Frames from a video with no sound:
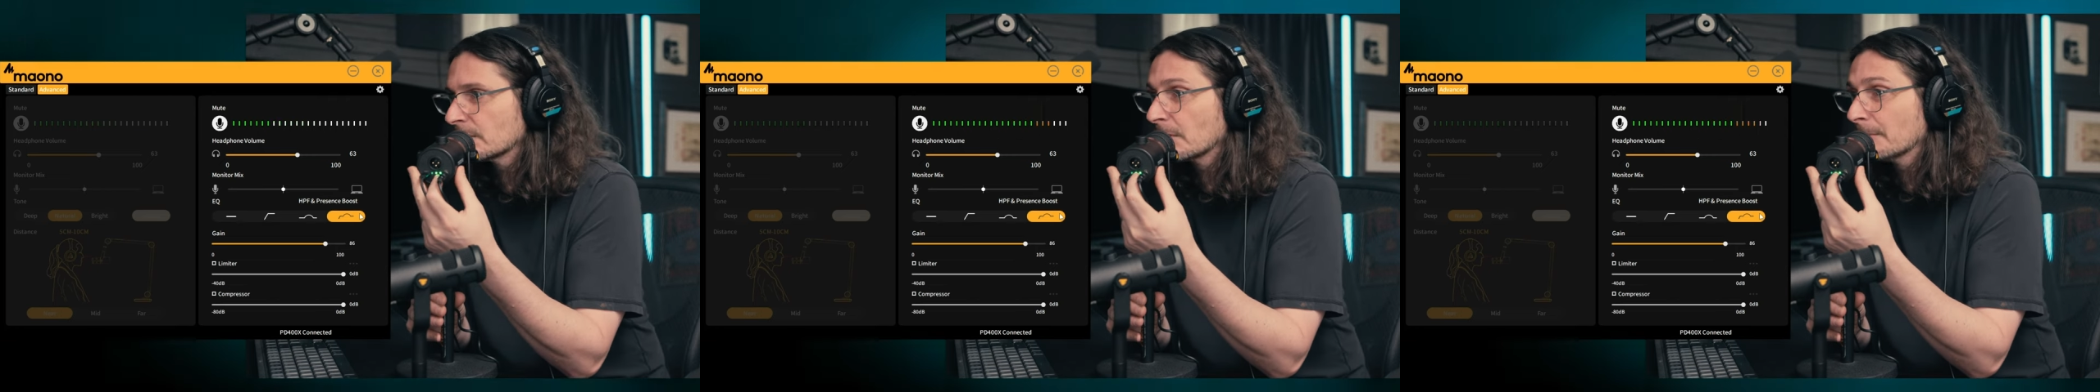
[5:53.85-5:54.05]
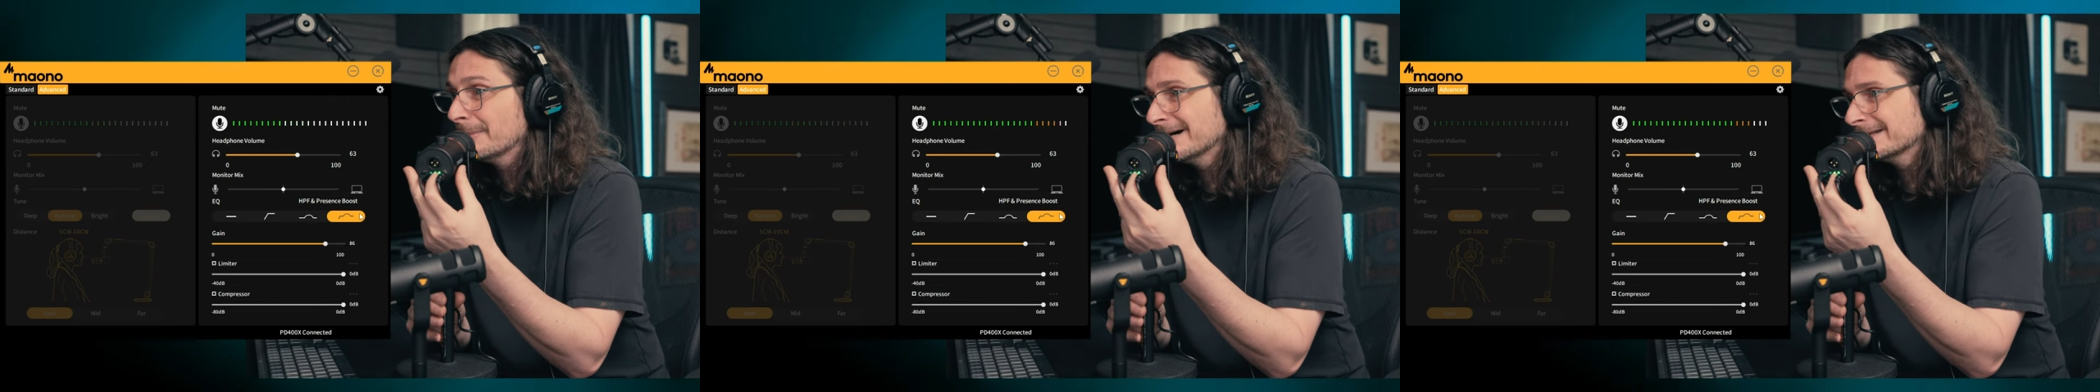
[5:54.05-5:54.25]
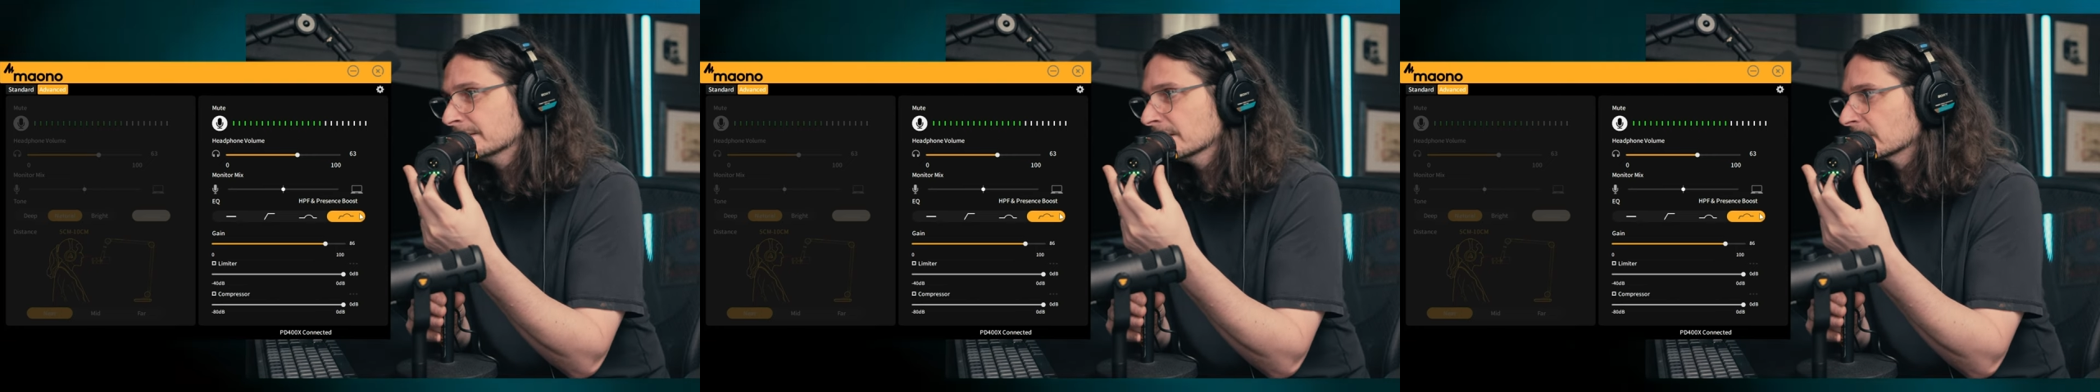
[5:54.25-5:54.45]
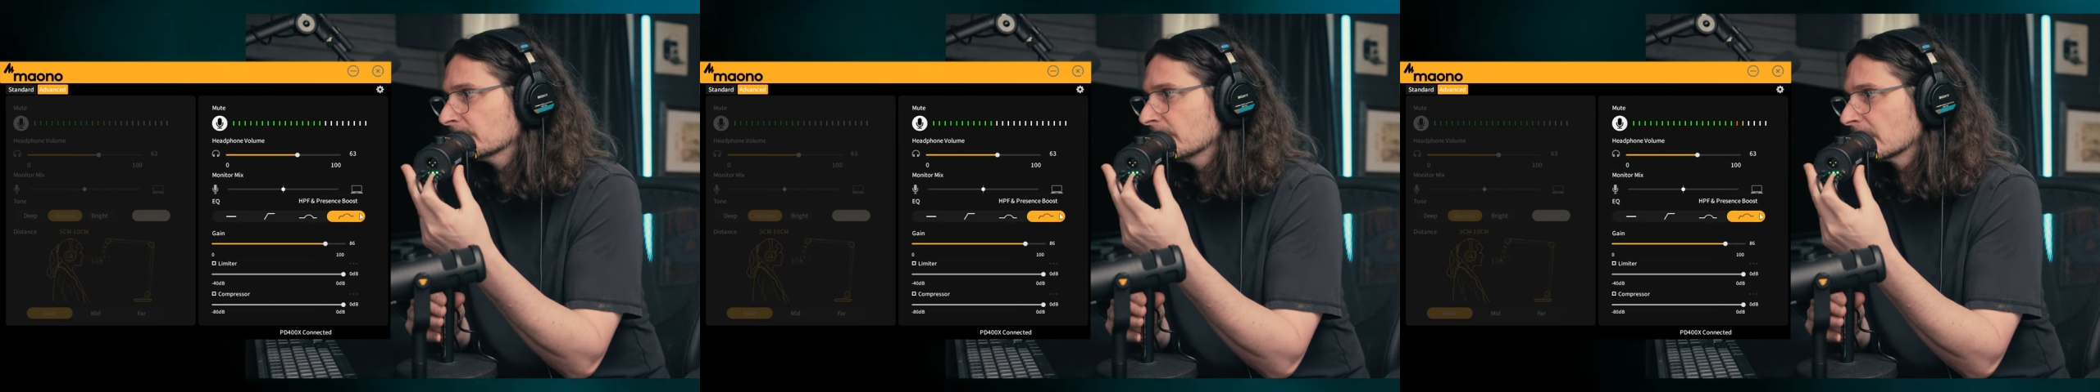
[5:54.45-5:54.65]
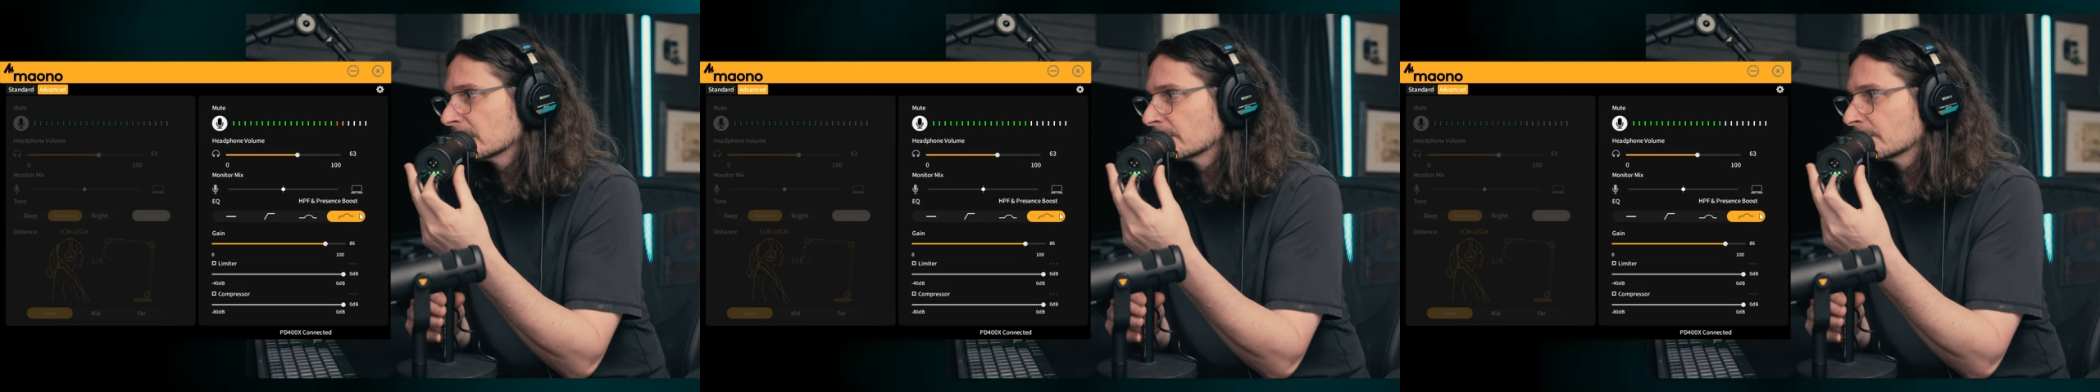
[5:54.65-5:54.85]
or a button on the
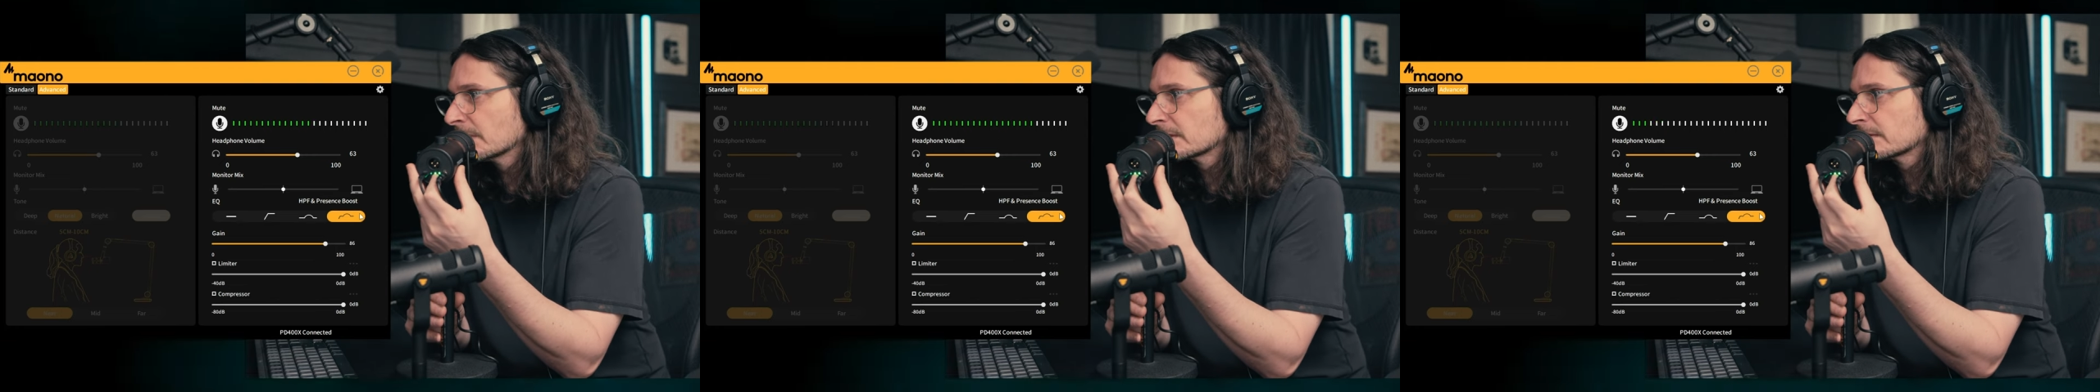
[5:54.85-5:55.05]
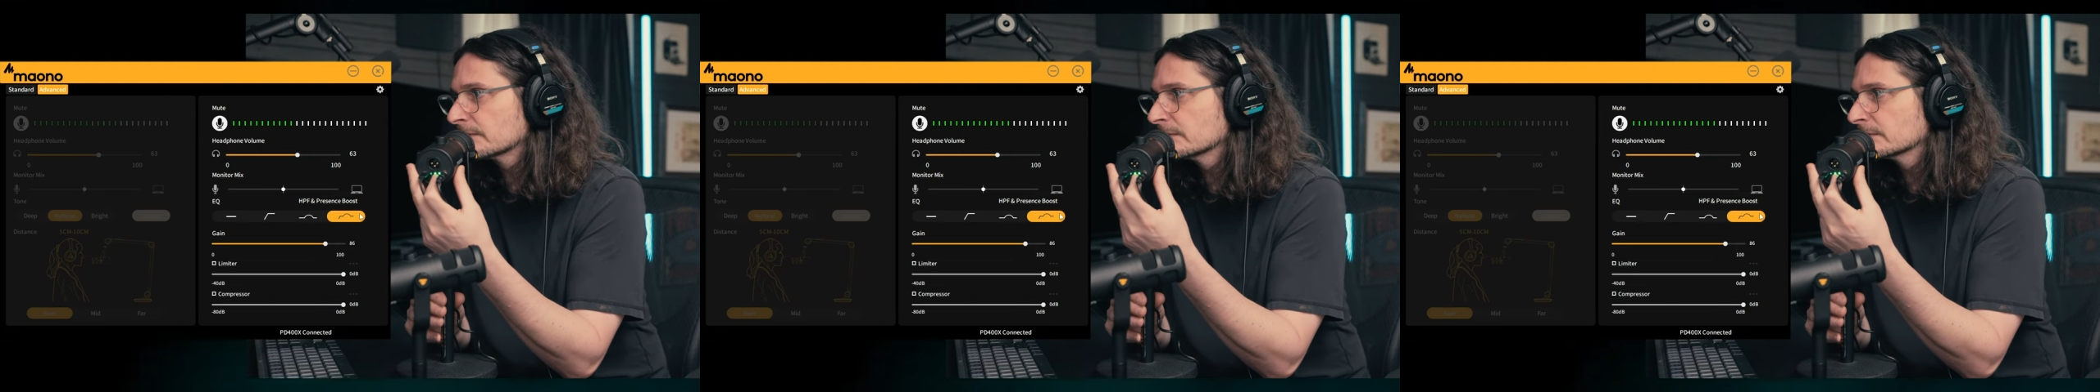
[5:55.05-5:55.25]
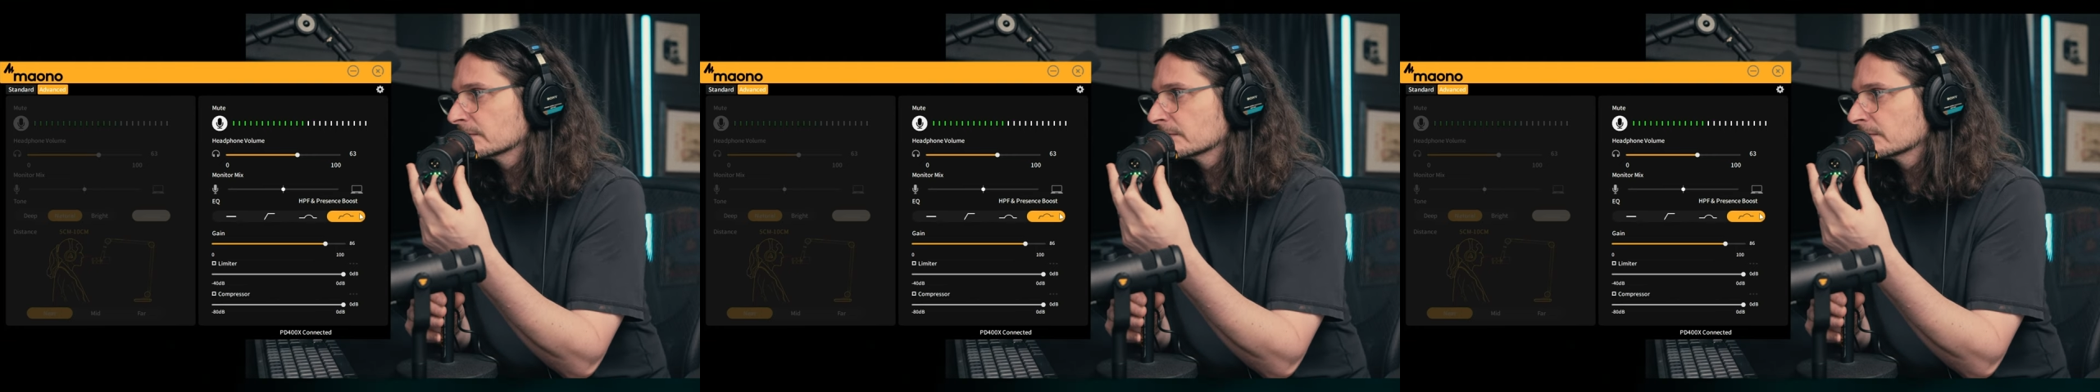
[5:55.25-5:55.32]
bottom of the microphone.